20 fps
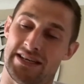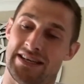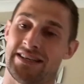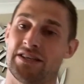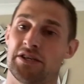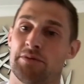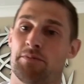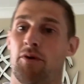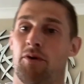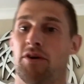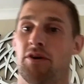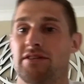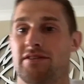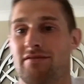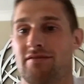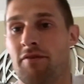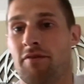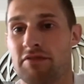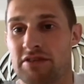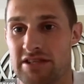English boys.
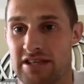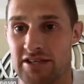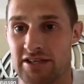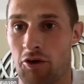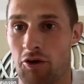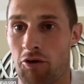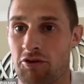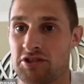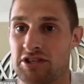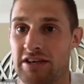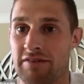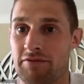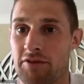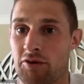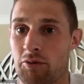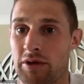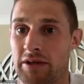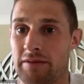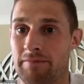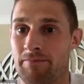Obviously, it's God Save the
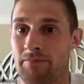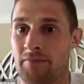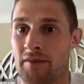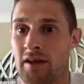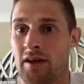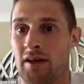Queen.